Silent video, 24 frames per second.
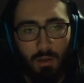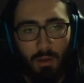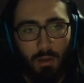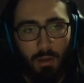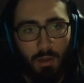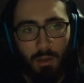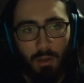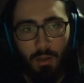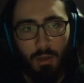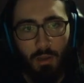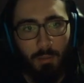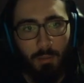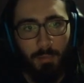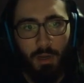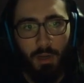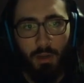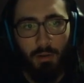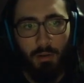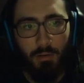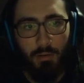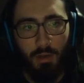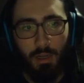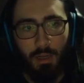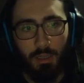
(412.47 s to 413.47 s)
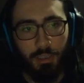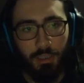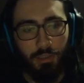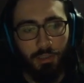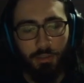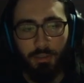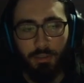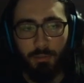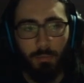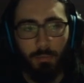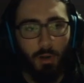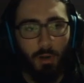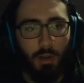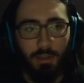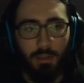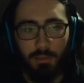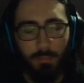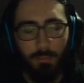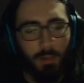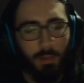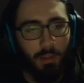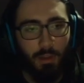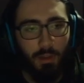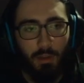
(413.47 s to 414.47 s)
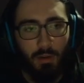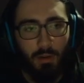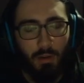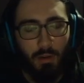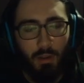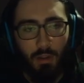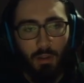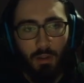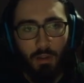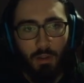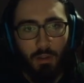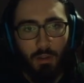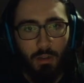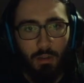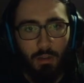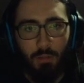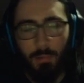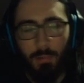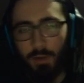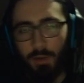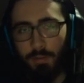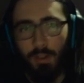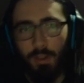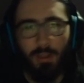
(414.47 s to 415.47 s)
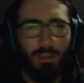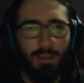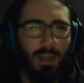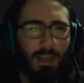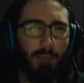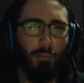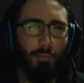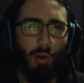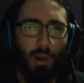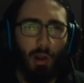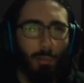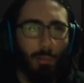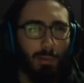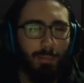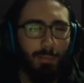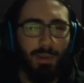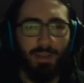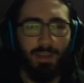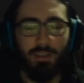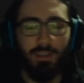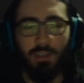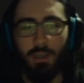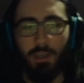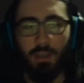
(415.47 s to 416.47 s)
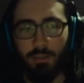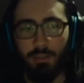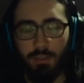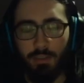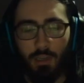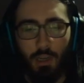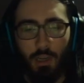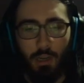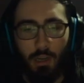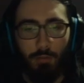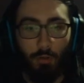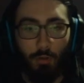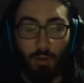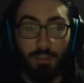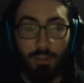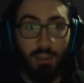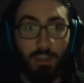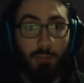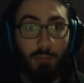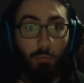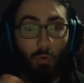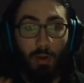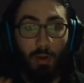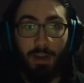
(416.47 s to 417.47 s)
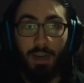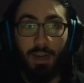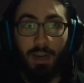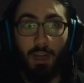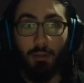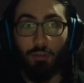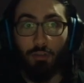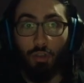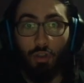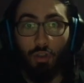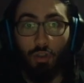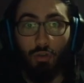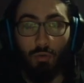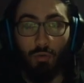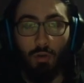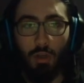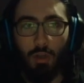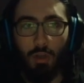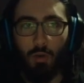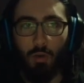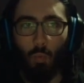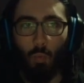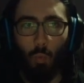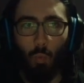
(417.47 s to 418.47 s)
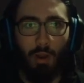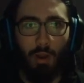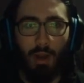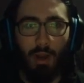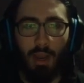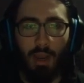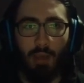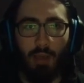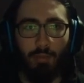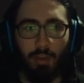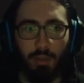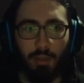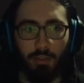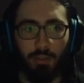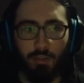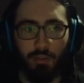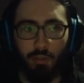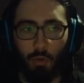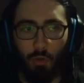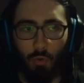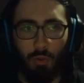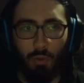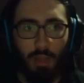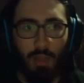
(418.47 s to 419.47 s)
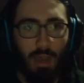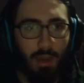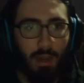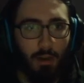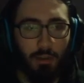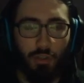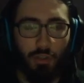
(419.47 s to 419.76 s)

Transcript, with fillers: I I'm not actually surprised by that. But I feel like that probably makes sense. For example, right now, too, we're having it so Ladder